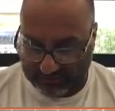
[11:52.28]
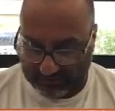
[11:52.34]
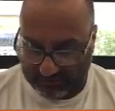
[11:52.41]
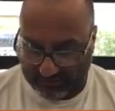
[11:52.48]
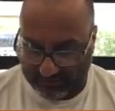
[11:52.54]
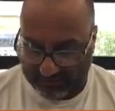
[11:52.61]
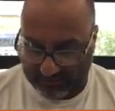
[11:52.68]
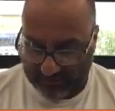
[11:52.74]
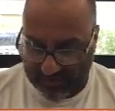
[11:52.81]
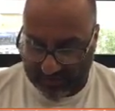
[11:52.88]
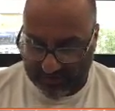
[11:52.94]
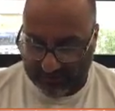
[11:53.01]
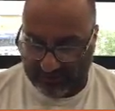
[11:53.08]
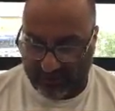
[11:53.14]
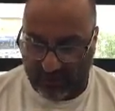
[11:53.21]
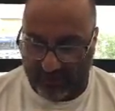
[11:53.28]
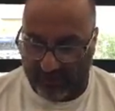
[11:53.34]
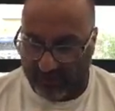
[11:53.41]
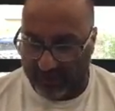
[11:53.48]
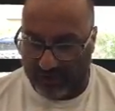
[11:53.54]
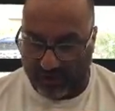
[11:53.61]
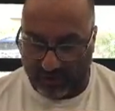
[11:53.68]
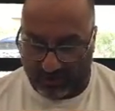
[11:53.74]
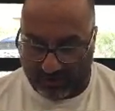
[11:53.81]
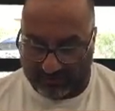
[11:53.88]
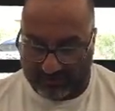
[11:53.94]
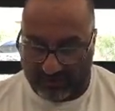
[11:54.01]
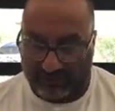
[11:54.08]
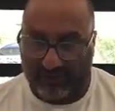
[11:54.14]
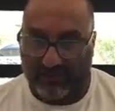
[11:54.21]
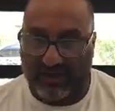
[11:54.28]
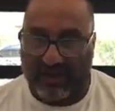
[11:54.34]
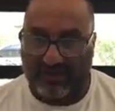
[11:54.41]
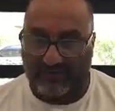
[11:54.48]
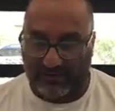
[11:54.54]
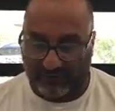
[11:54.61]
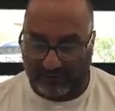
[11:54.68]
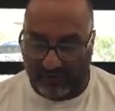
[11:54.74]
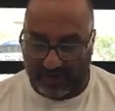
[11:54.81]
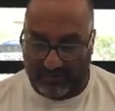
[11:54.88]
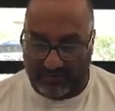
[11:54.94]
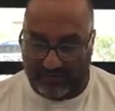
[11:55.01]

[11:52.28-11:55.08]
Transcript: tell you. So there you go right there. So that is the frame in